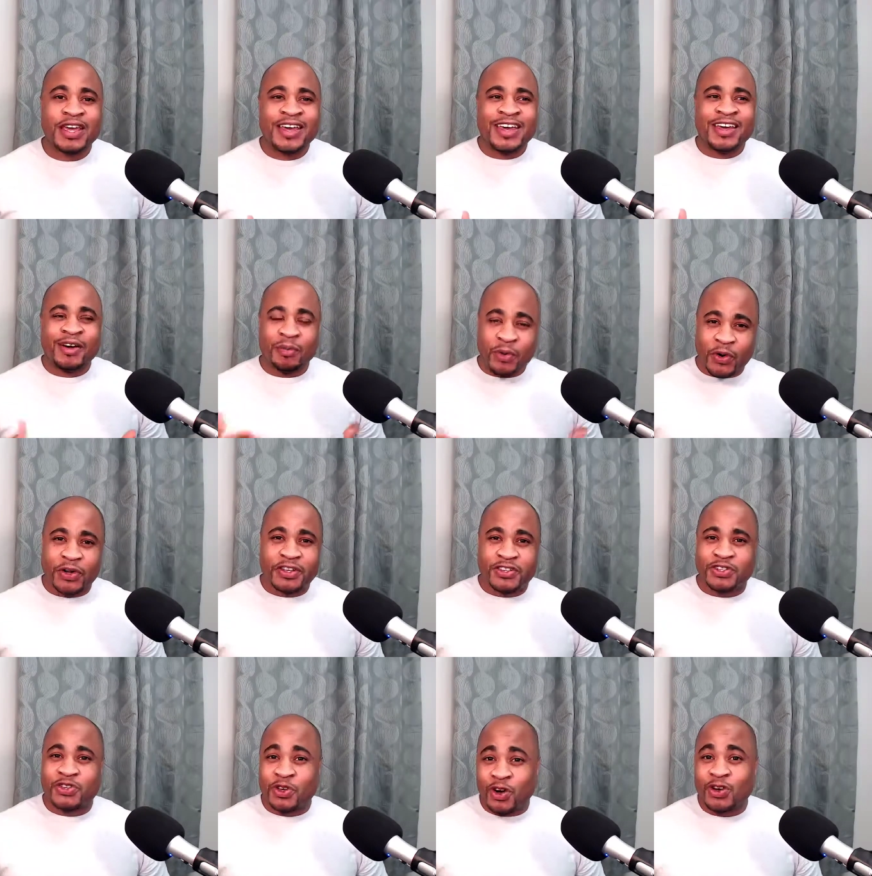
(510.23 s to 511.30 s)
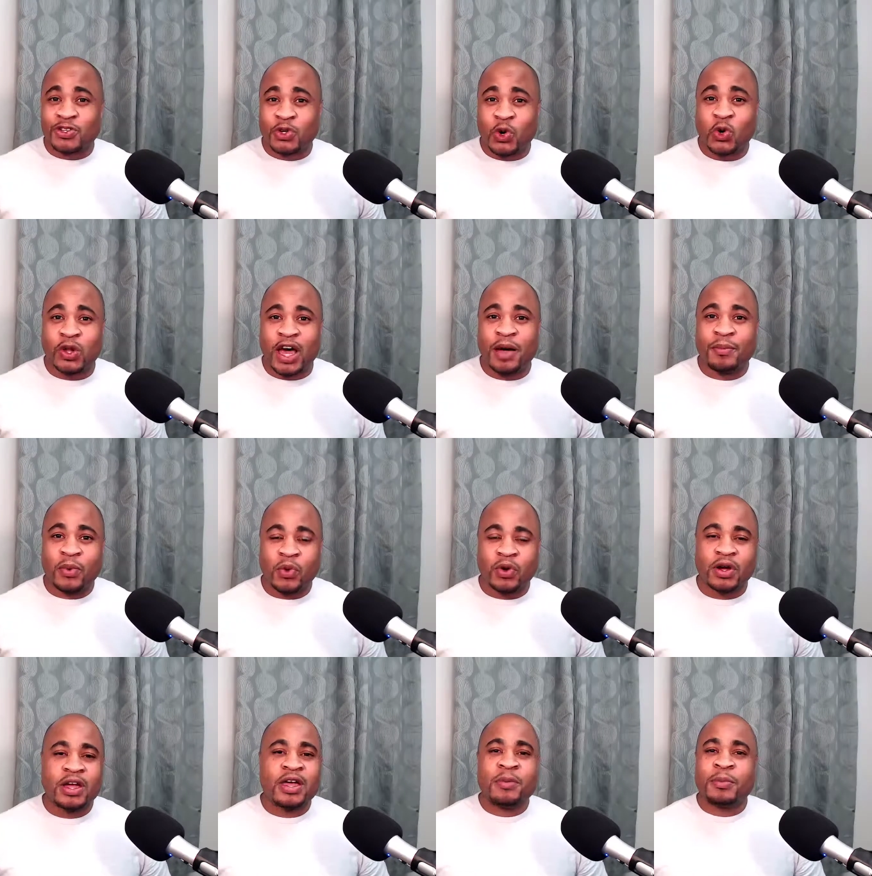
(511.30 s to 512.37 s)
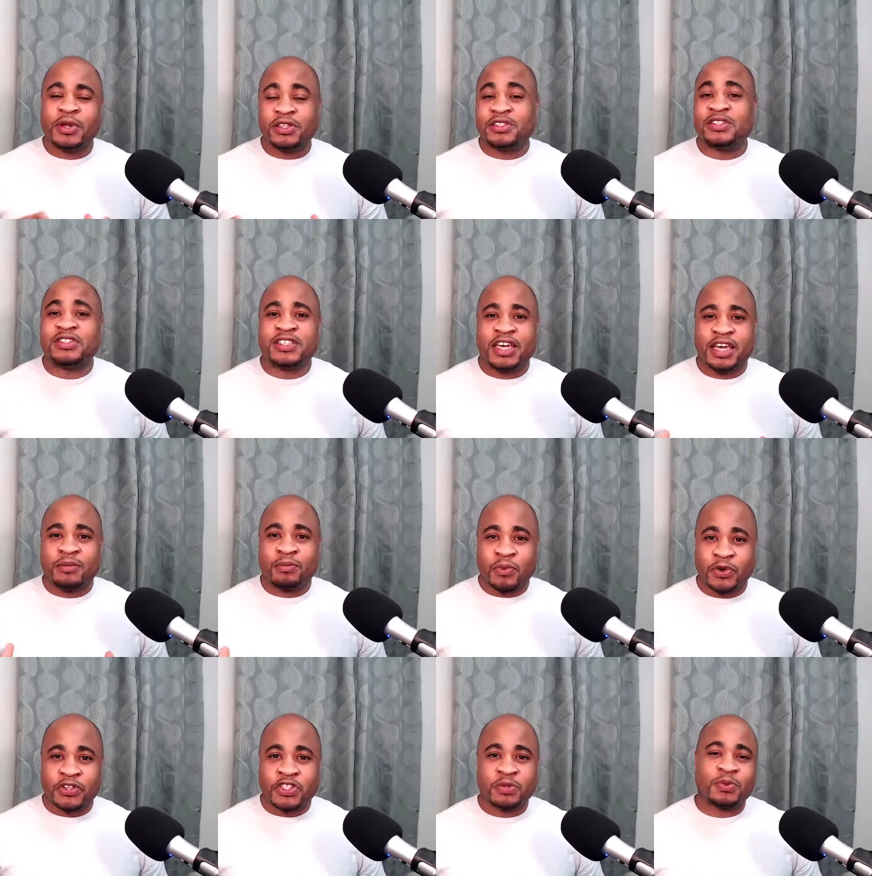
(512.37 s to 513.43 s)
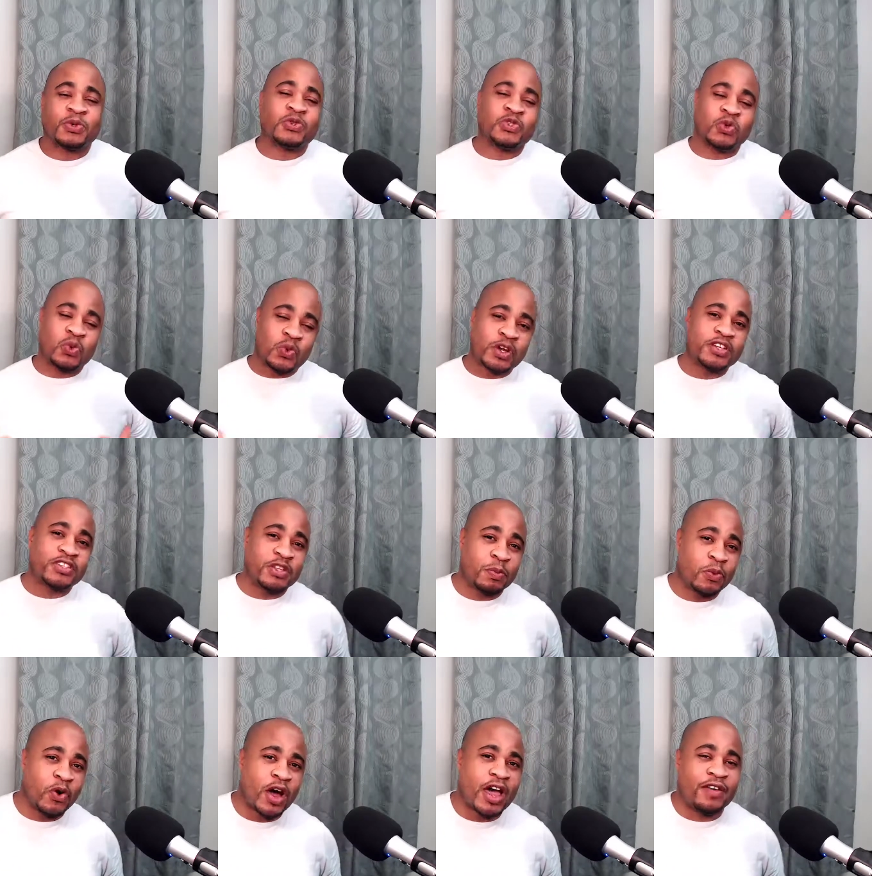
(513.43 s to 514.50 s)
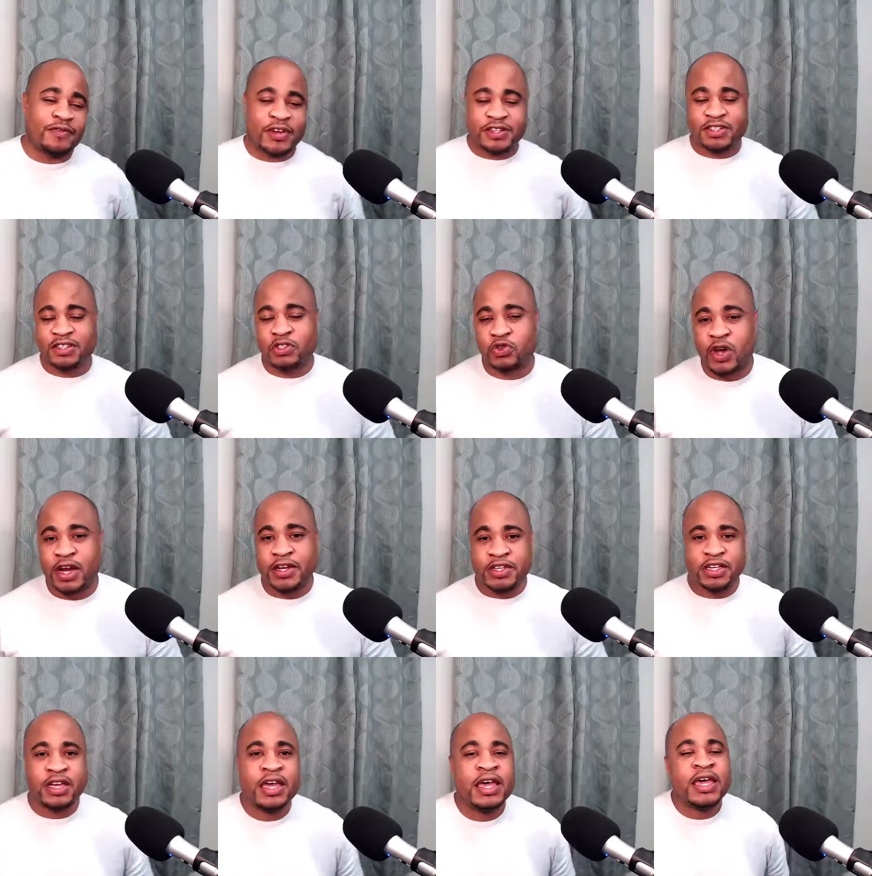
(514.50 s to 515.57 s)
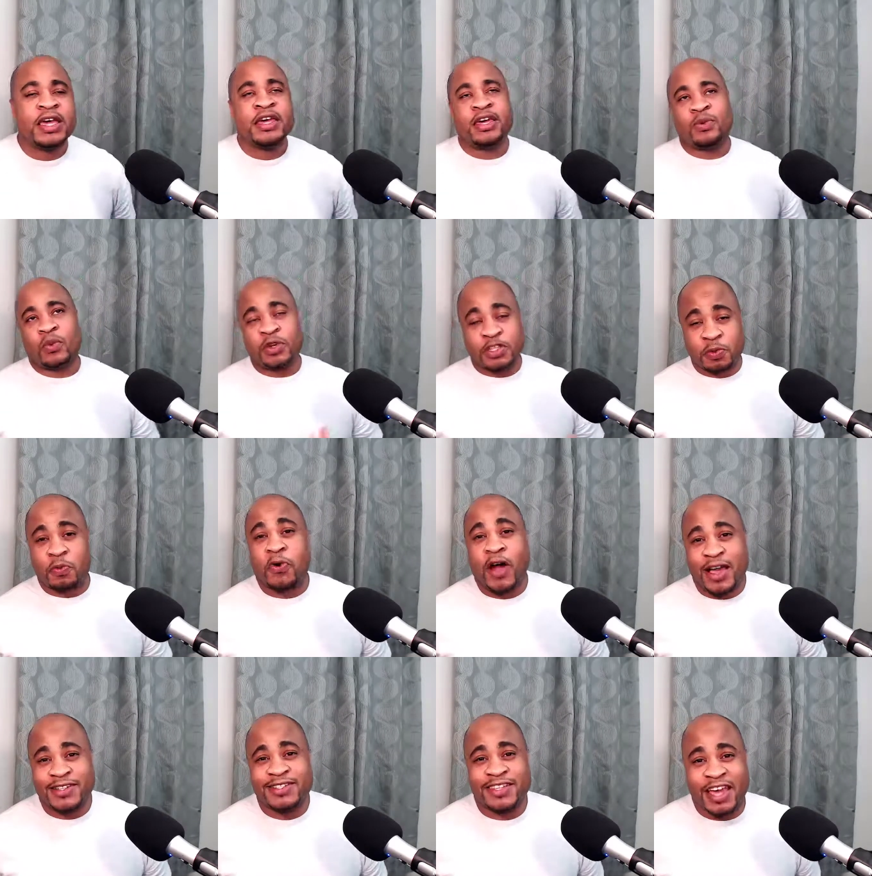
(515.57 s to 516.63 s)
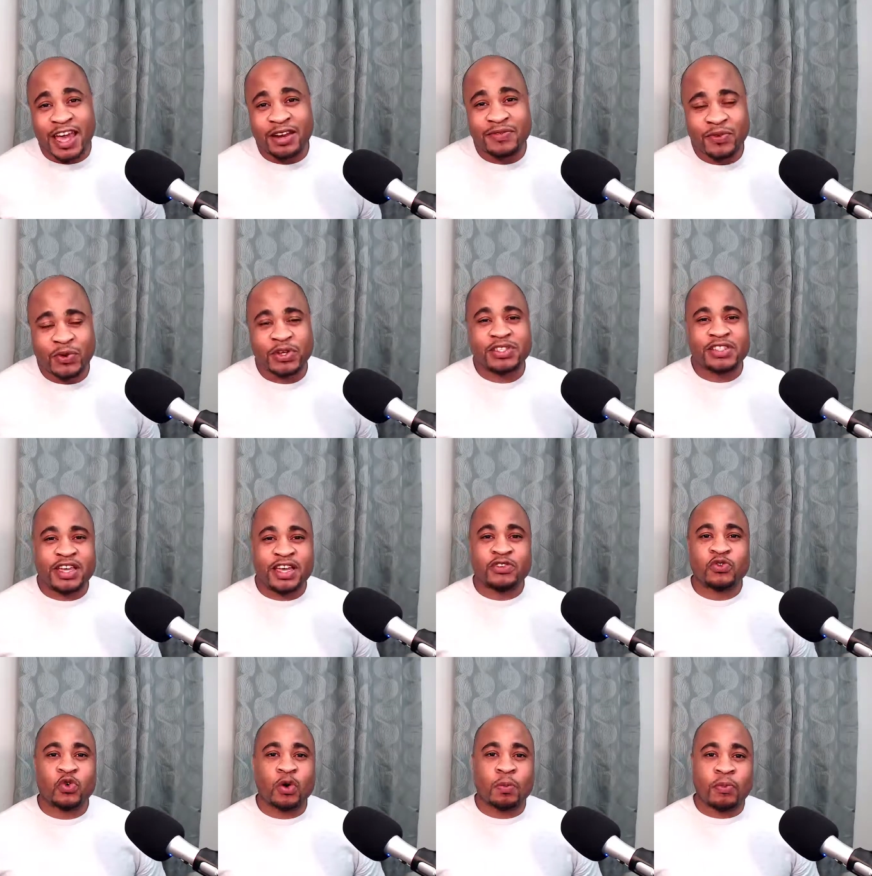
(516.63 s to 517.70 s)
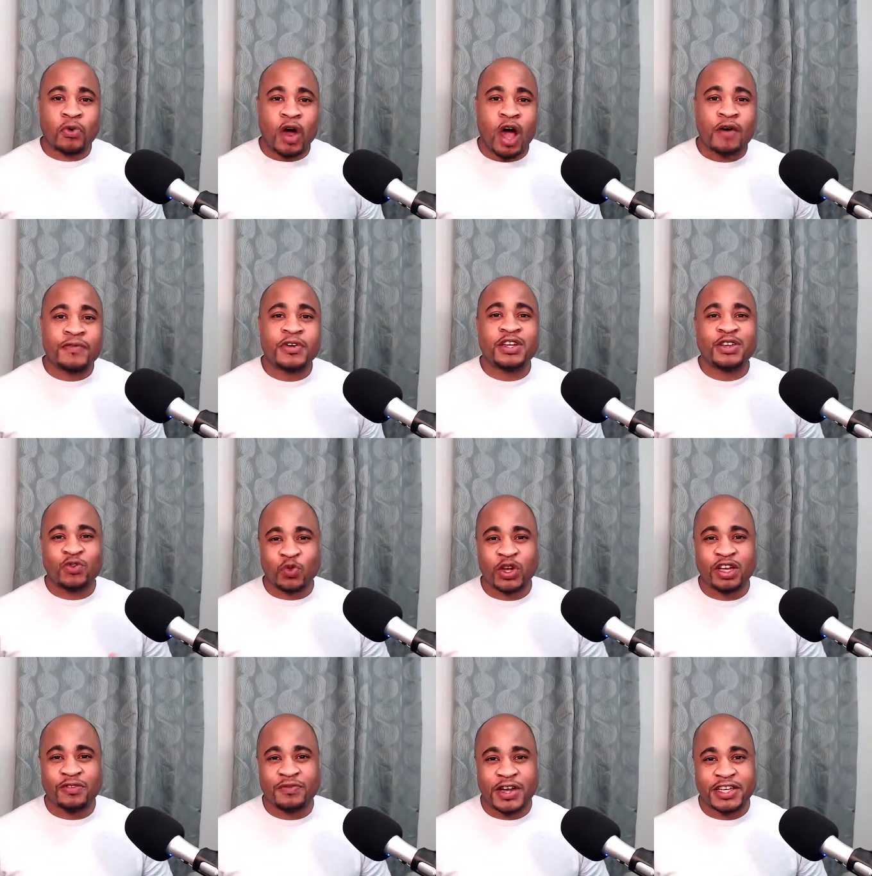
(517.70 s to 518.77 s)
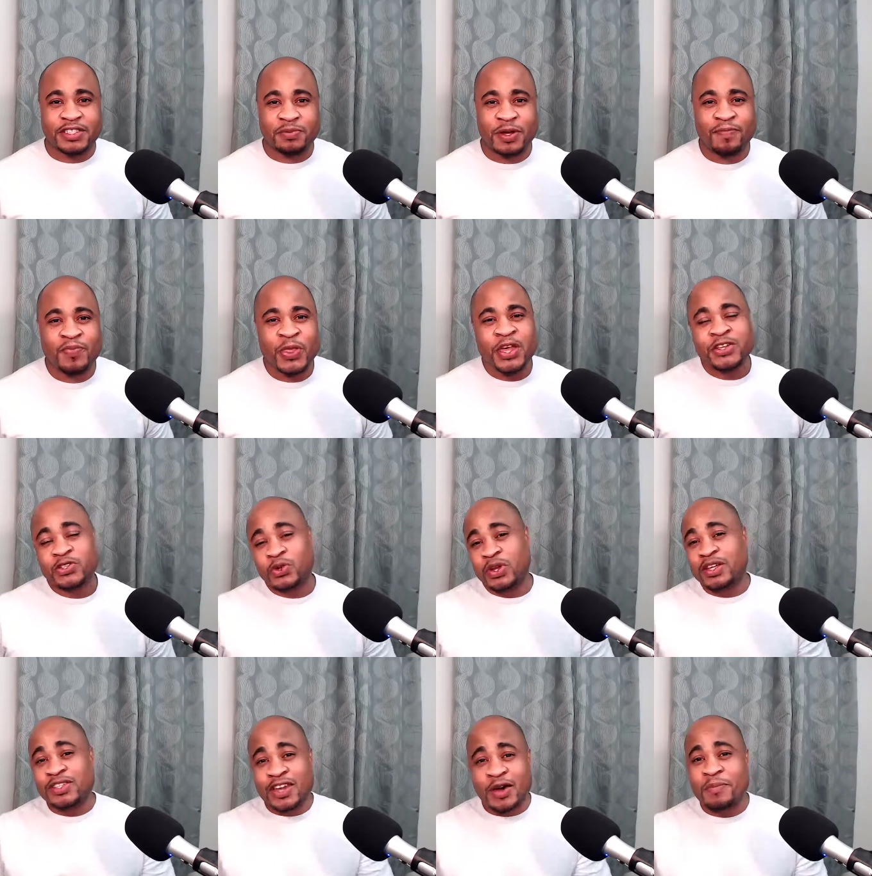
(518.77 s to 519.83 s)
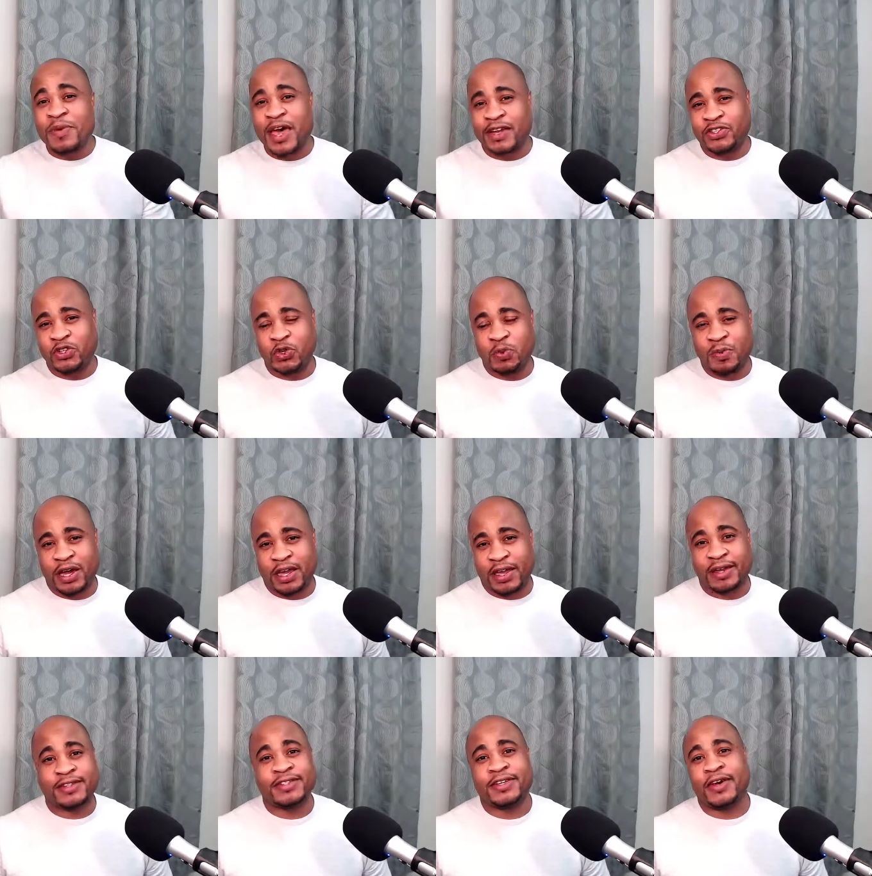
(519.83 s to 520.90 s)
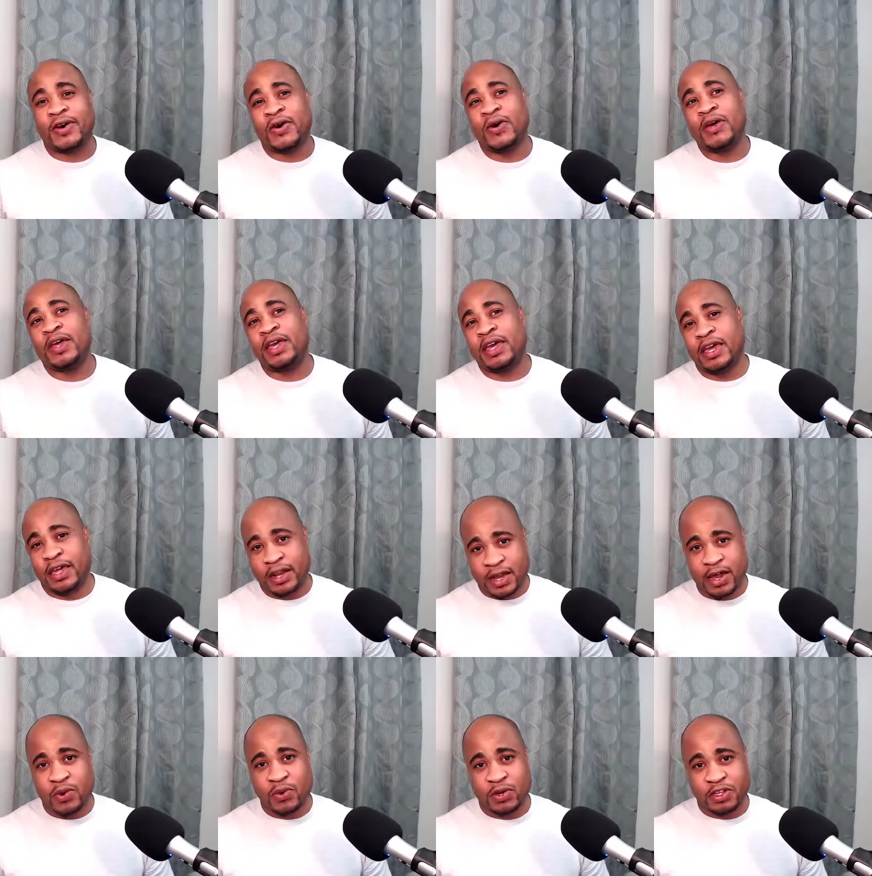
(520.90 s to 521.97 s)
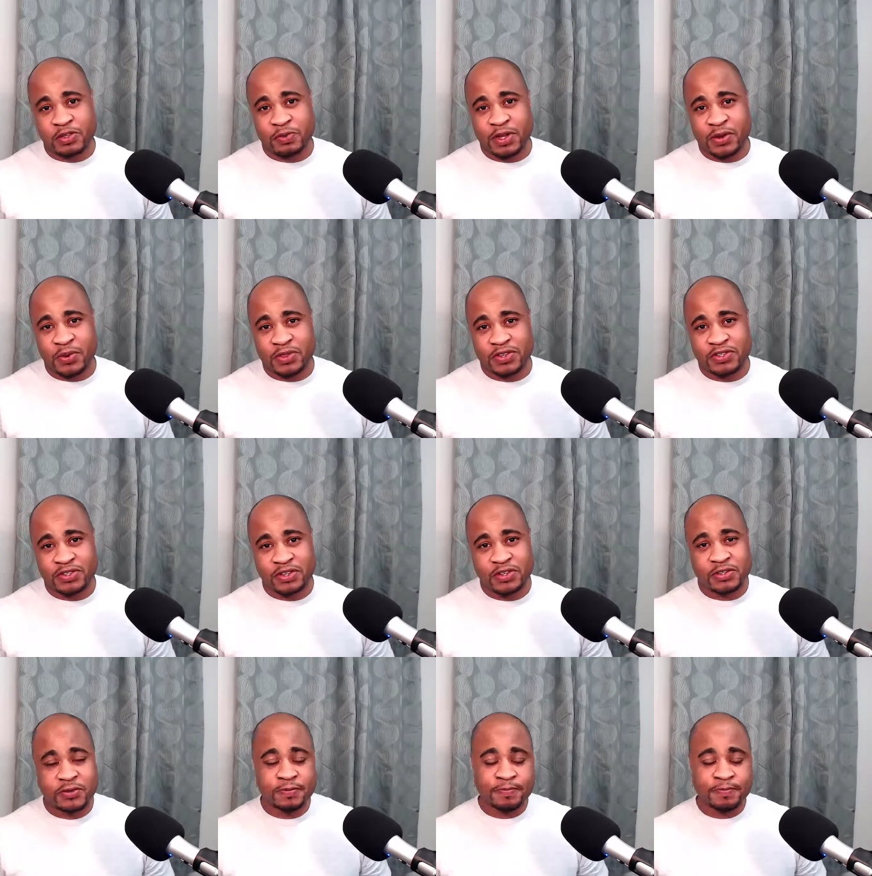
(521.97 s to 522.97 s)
Mortgages will cost a whole lot more, but it's the same principle. So what is the PRI investing strategy? And what does PRI stand for? It stands for profit reinvestment. So let's come back to my Excel and I will explain what this is.